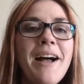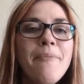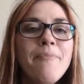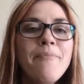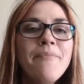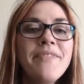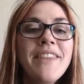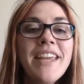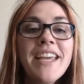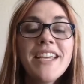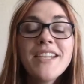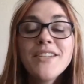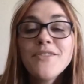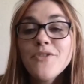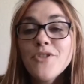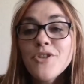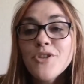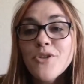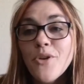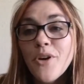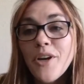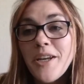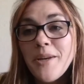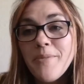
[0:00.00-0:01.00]
Thanks for
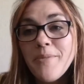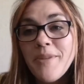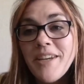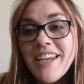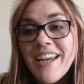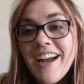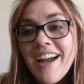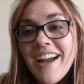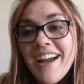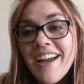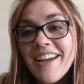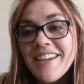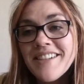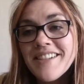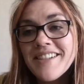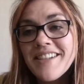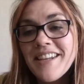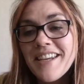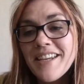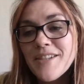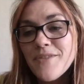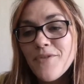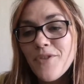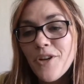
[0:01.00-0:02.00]
joining me, guys.
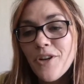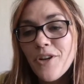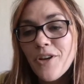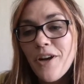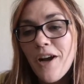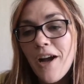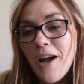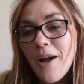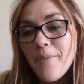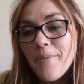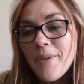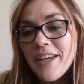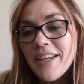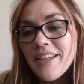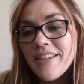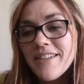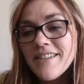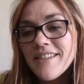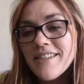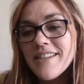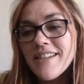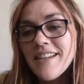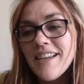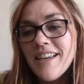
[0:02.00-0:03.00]
Thanks for your
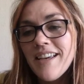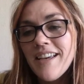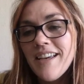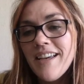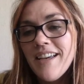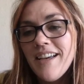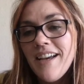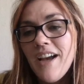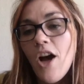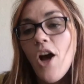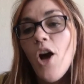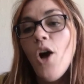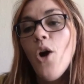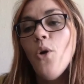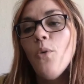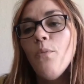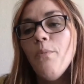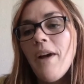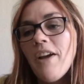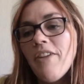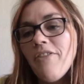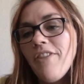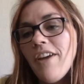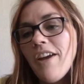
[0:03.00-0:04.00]
comments. Oh,
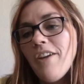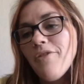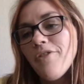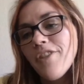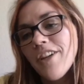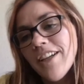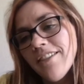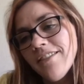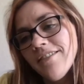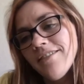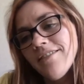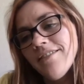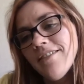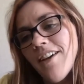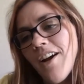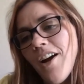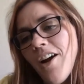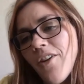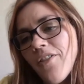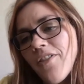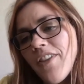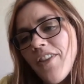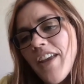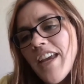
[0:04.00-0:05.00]
my favorite.
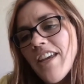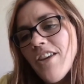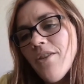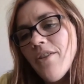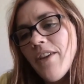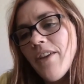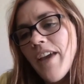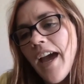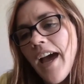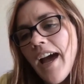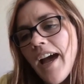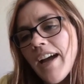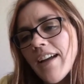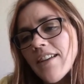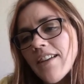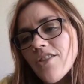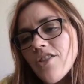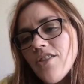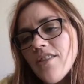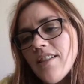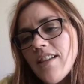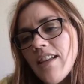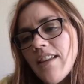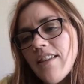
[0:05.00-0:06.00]
Oh, thank you, Kat.
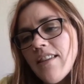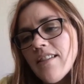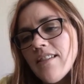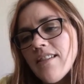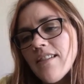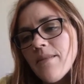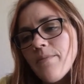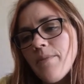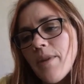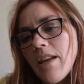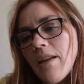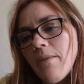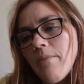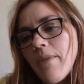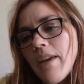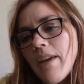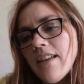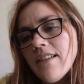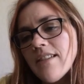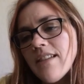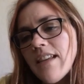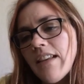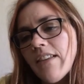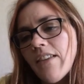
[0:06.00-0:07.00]
She said this has been
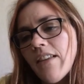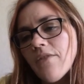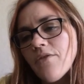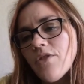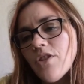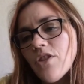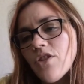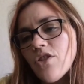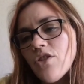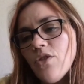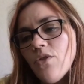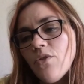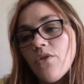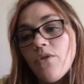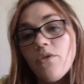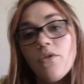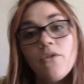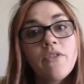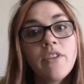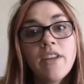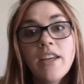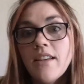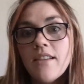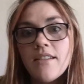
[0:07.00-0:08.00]
amazing. Love to shoot through
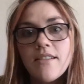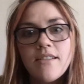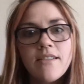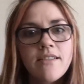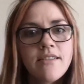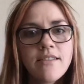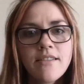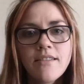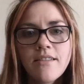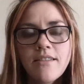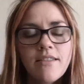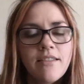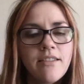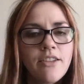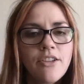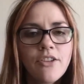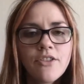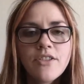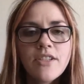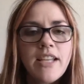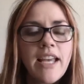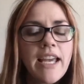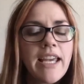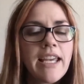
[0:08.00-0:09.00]
things.
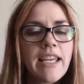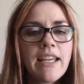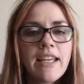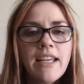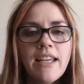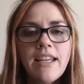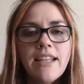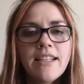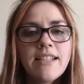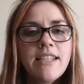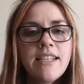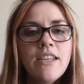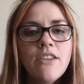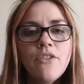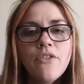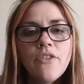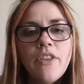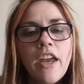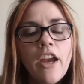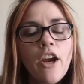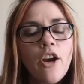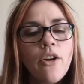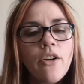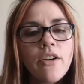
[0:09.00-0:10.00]
There's like, it's either
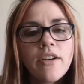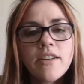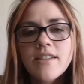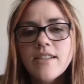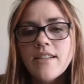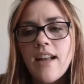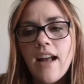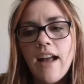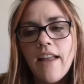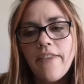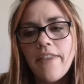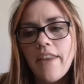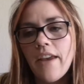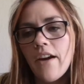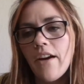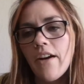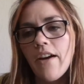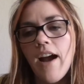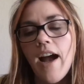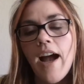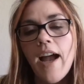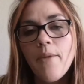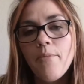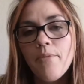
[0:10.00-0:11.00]
there or it's not there.
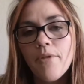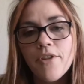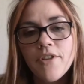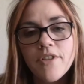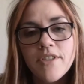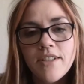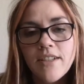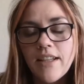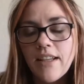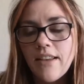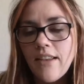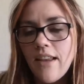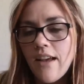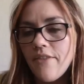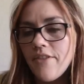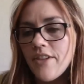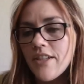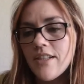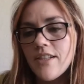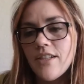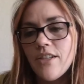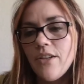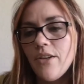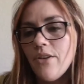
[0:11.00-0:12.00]
I personally love
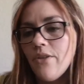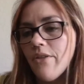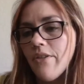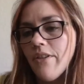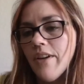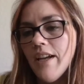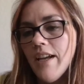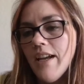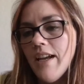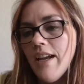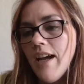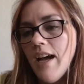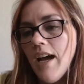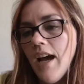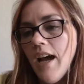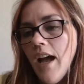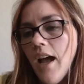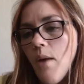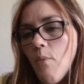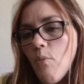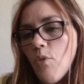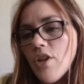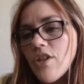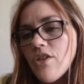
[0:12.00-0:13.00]
it too.
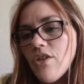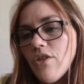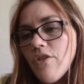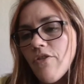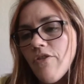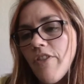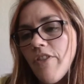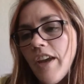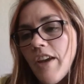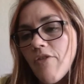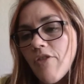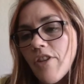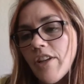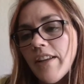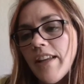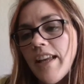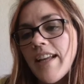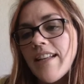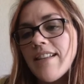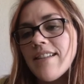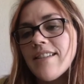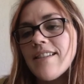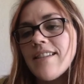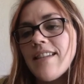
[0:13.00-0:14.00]
What's your favorite
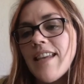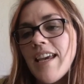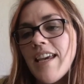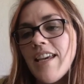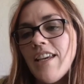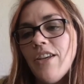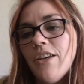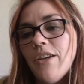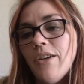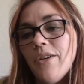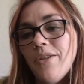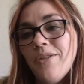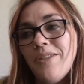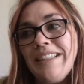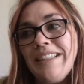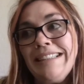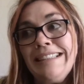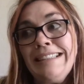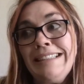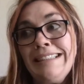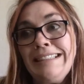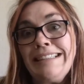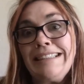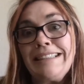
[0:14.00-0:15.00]
lens? Thank you.
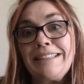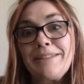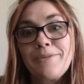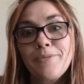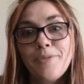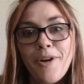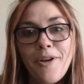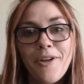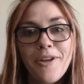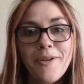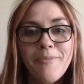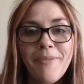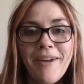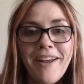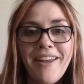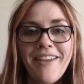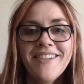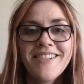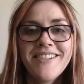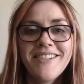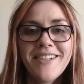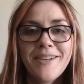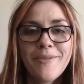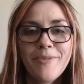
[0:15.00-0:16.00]
It's probably my
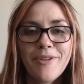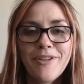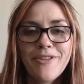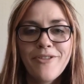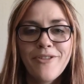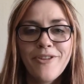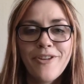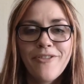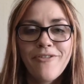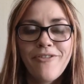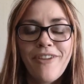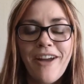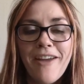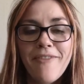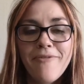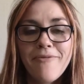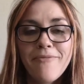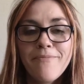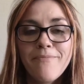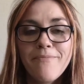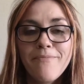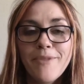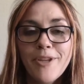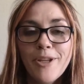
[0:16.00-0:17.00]
Sigma 35mm
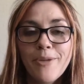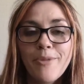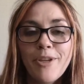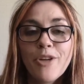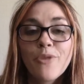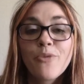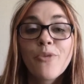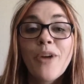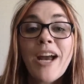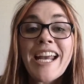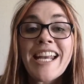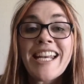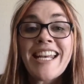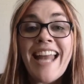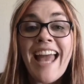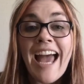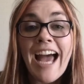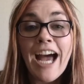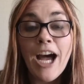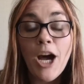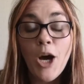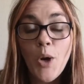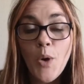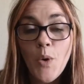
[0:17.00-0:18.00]
right
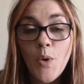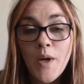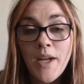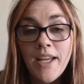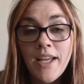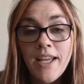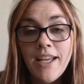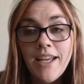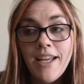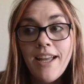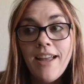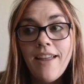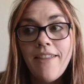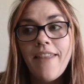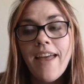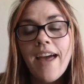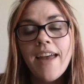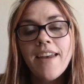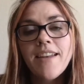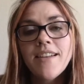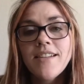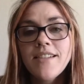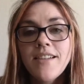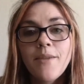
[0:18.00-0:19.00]
now.
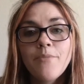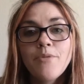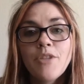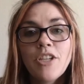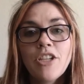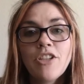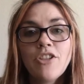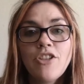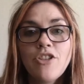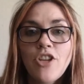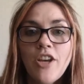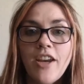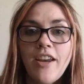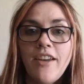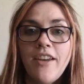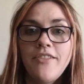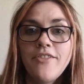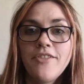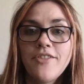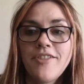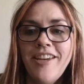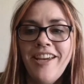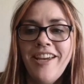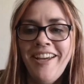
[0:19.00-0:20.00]
That is subject to
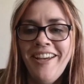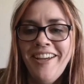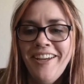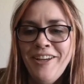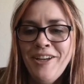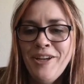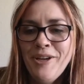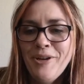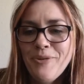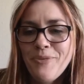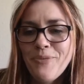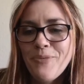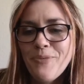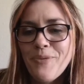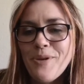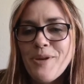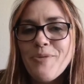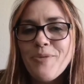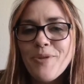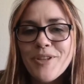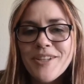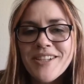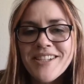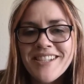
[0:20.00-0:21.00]
change. We
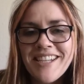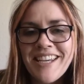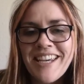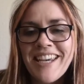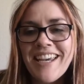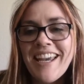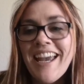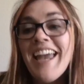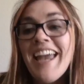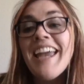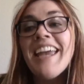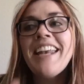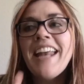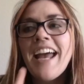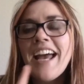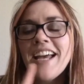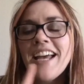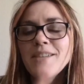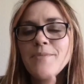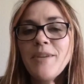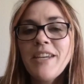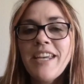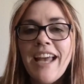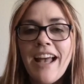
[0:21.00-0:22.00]
will see. It
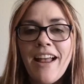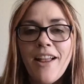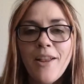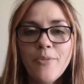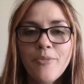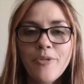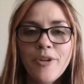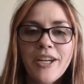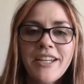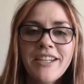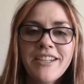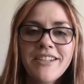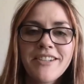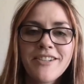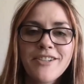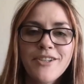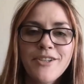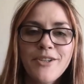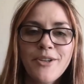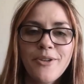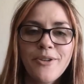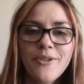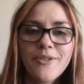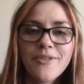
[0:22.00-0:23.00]
has been calibrated
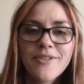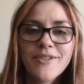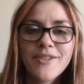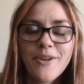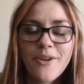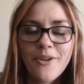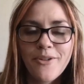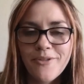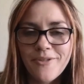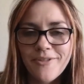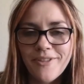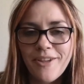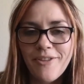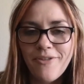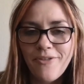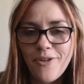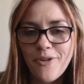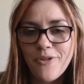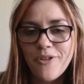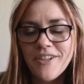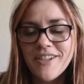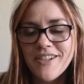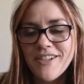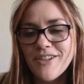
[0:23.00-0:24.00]
too, so the
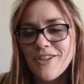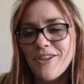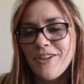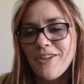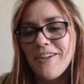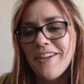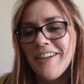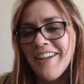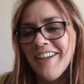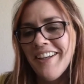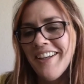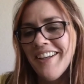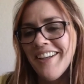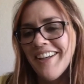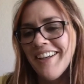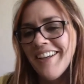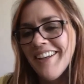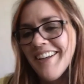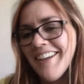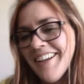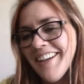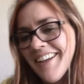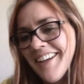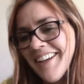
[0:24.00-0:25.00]
focus is good.
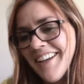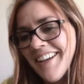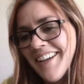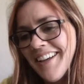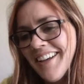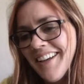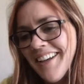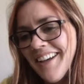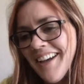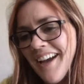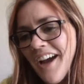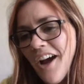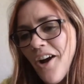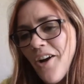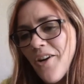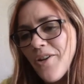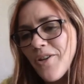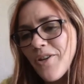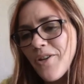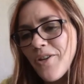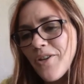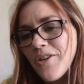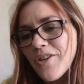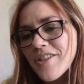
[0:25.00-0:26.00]
Oh,
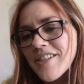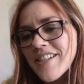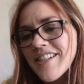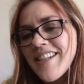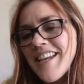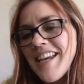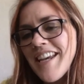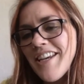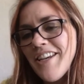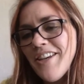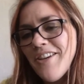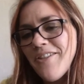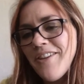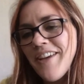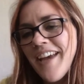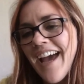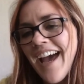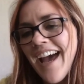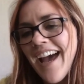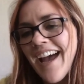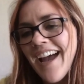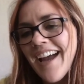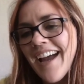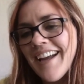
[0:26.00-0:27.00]
you're gorgeous. Thank you,
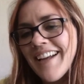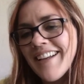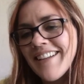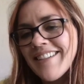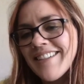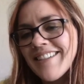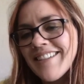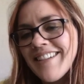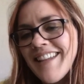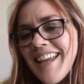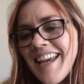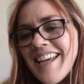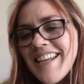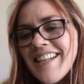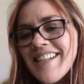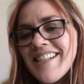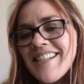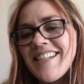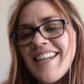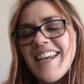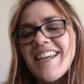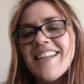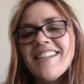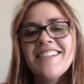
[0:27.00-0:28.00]
Kat. Thanks,
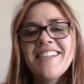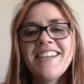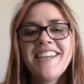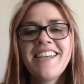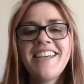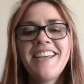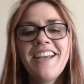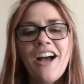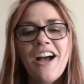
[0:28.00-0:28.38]
Stacy.